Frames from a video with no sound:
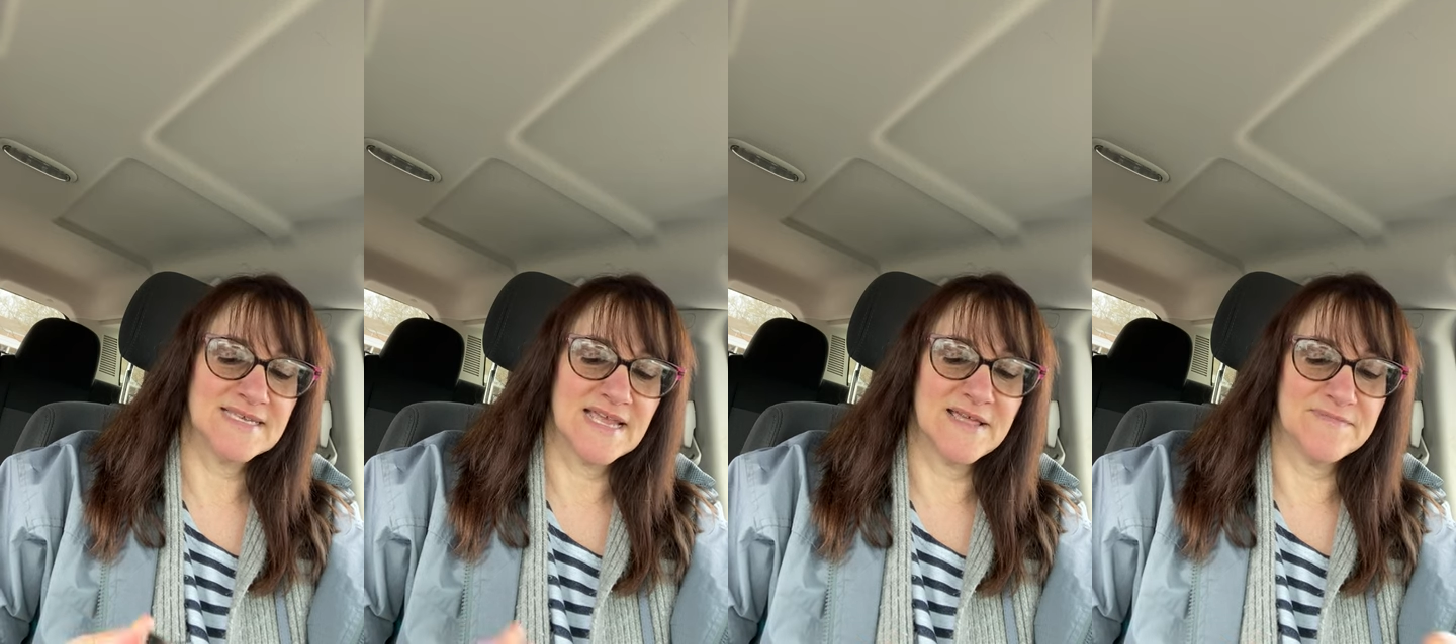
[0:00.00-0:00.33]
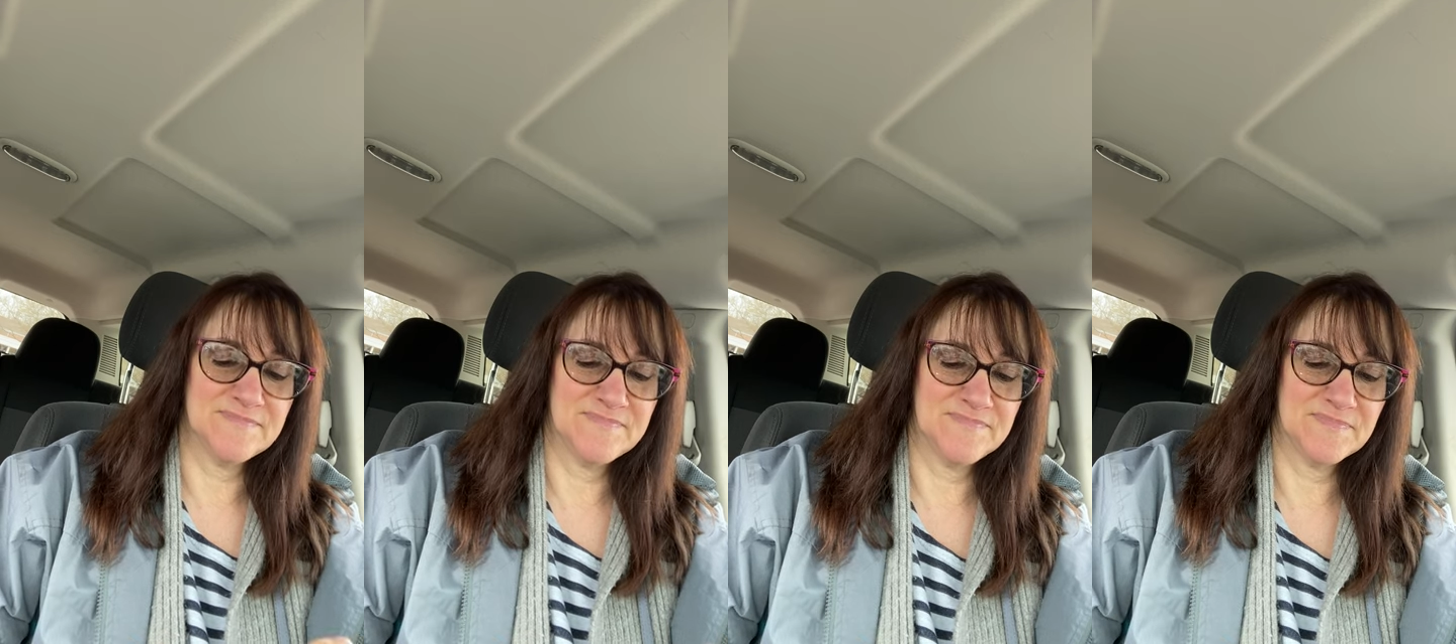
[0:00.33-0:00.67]
see.
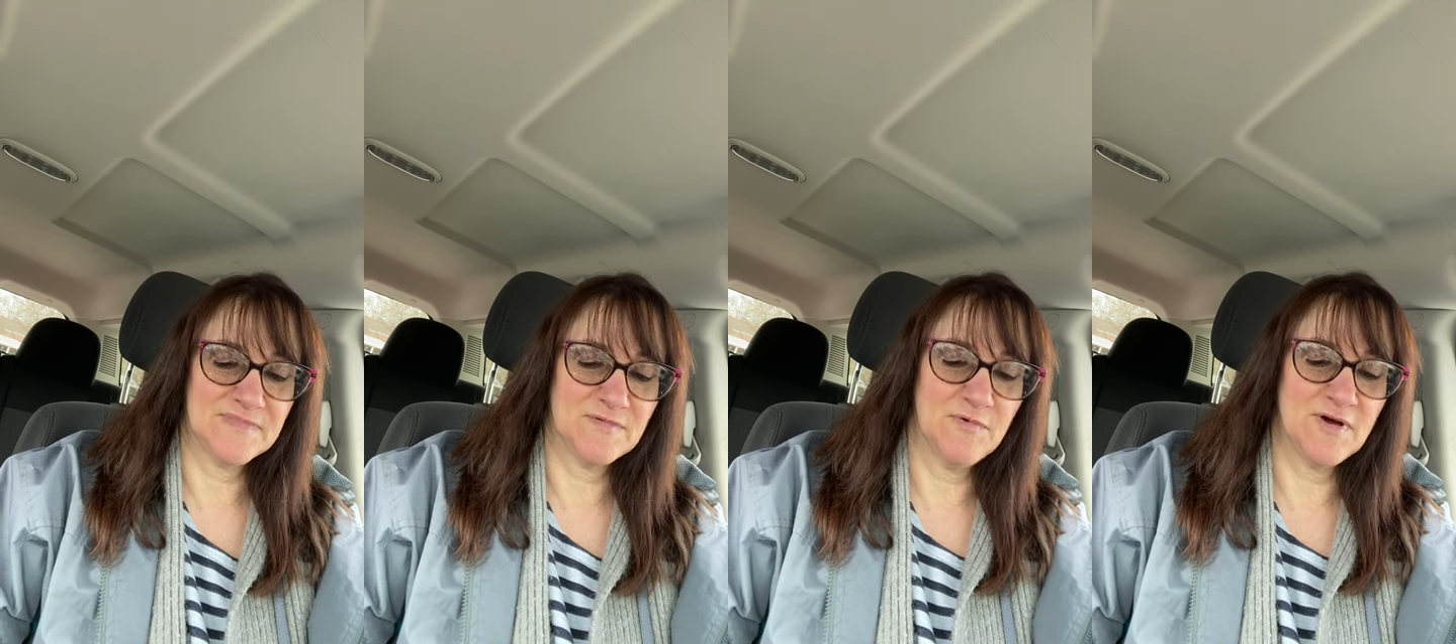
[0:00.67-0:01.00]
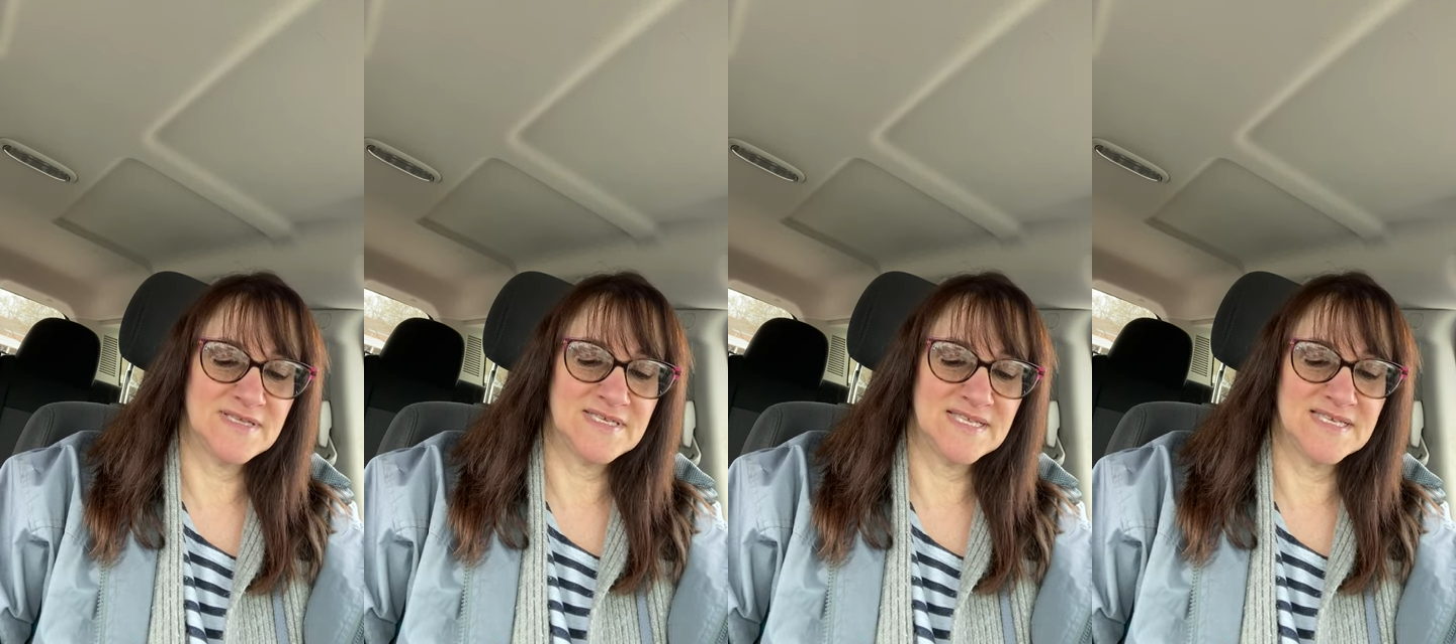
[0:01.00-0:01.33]

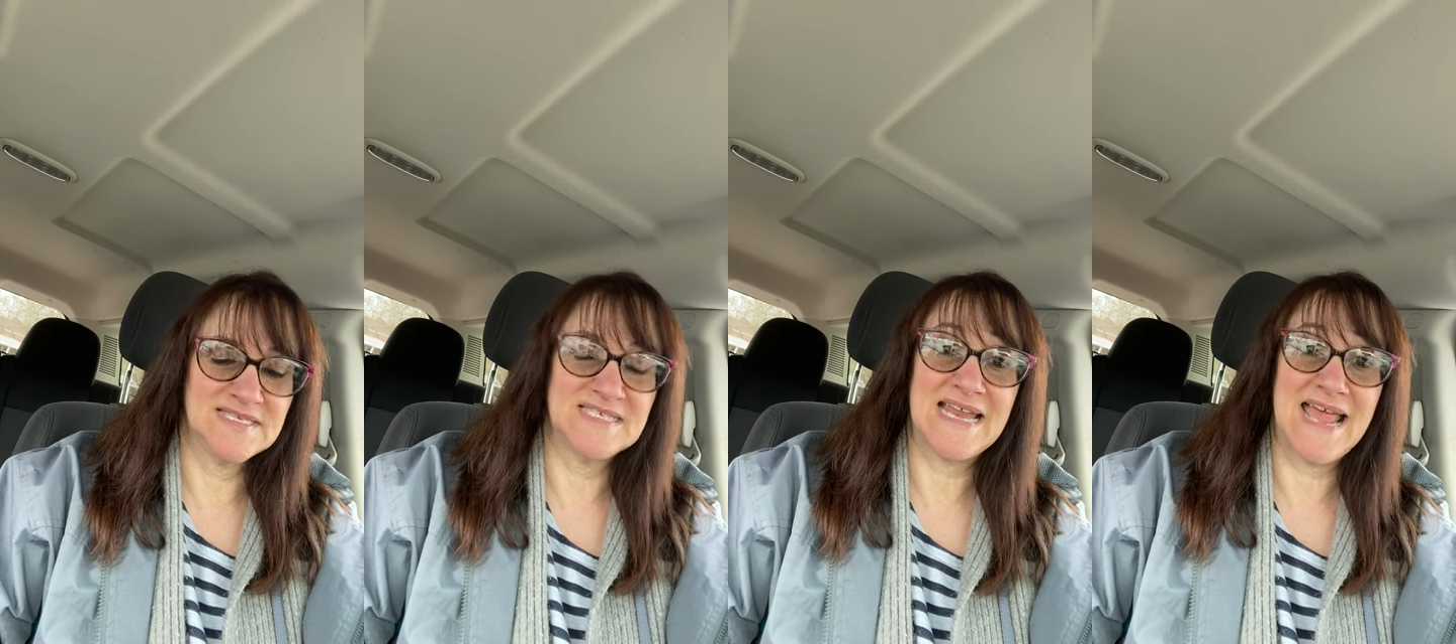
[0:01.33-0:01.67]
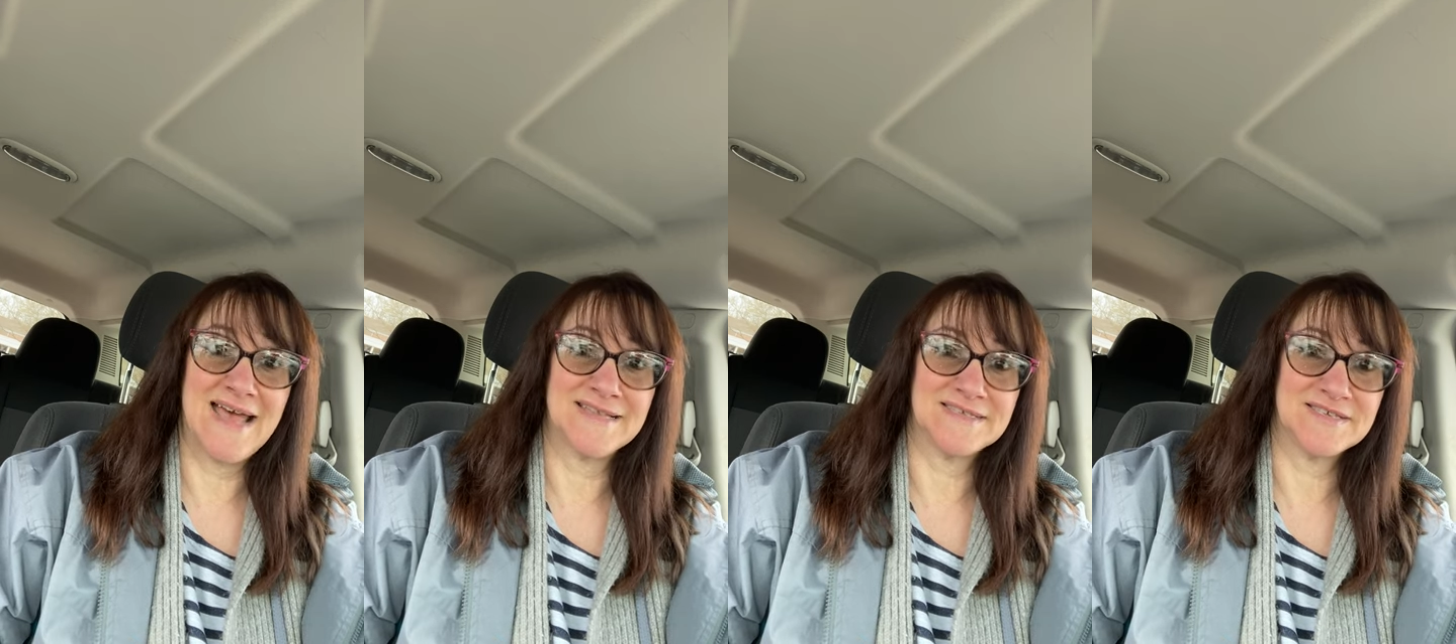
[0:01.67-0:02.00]
What's the
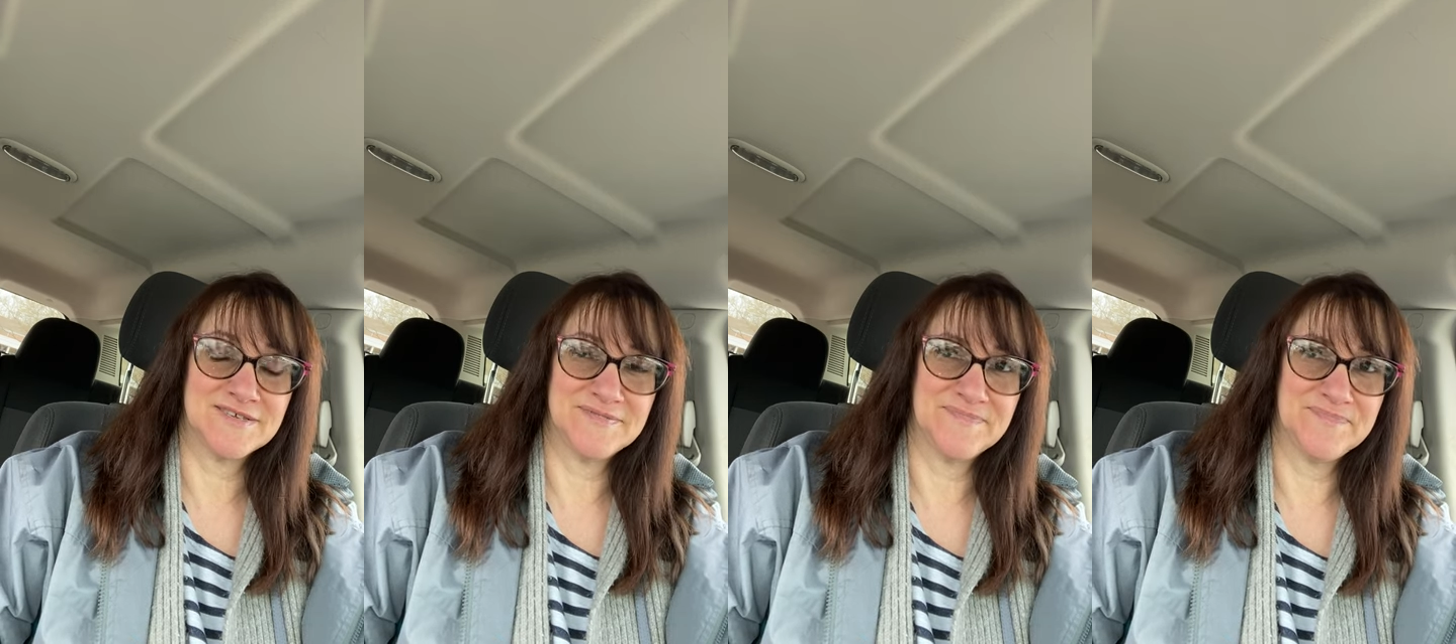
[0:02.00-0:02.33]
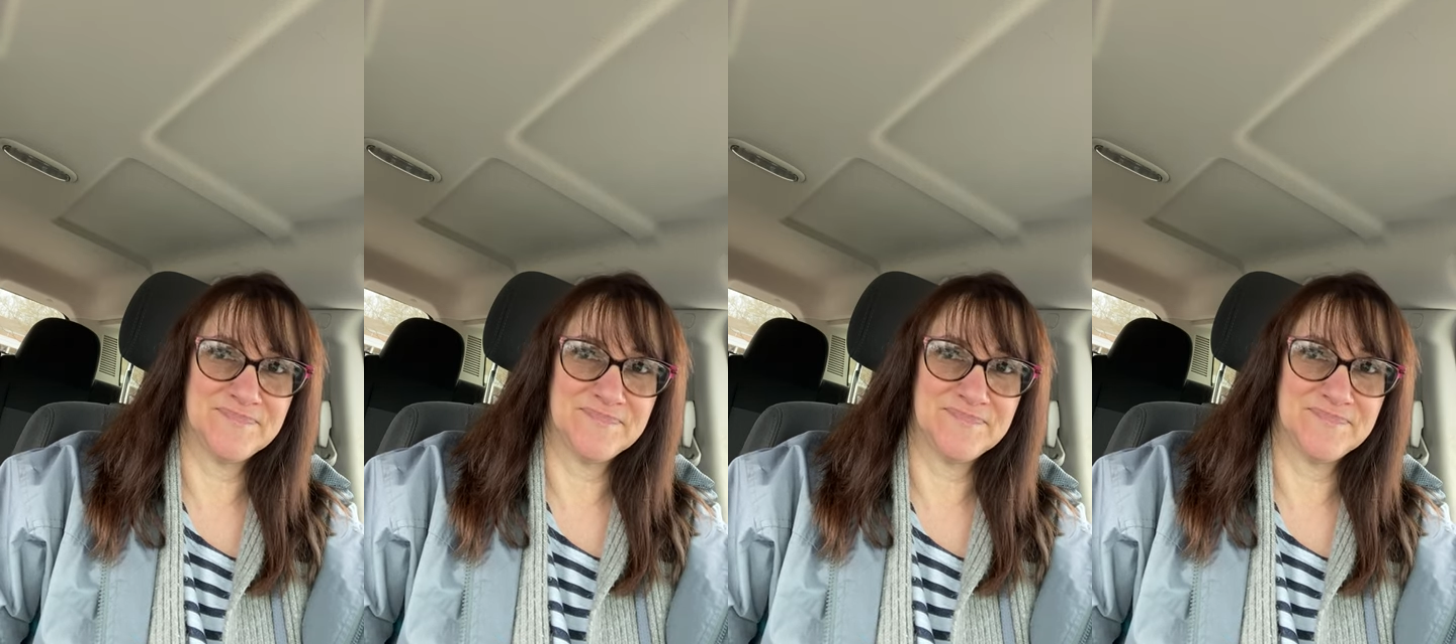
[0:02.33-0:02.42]
stats?